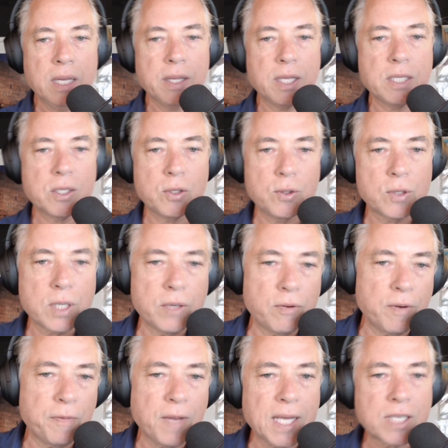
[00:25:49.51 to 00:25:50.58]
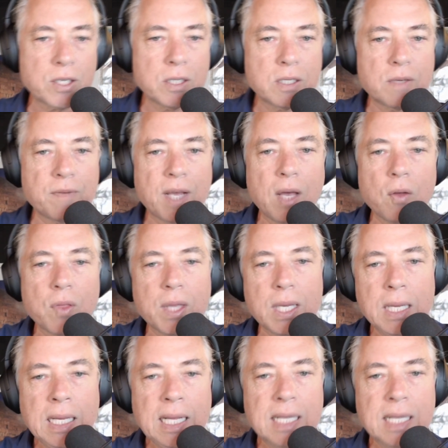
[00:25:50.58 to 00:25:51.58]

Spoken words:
These are usually reflections of a healthy